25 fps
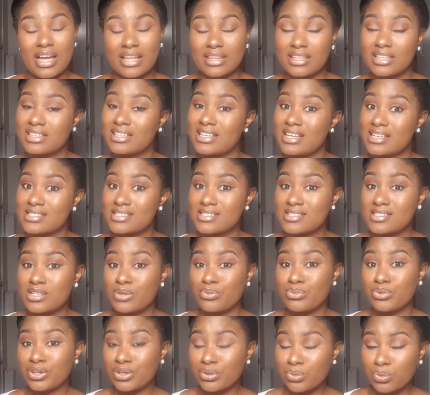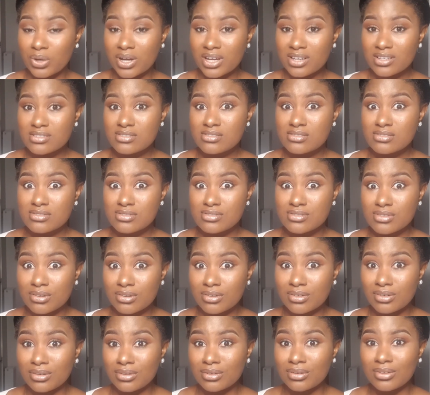I think their system really works,
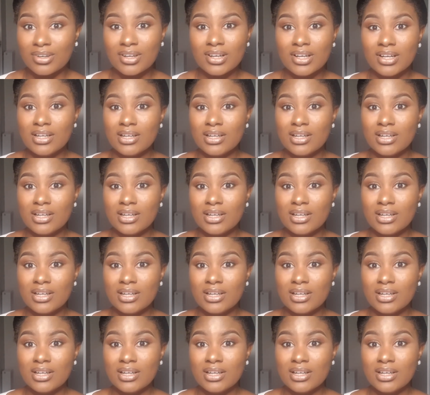so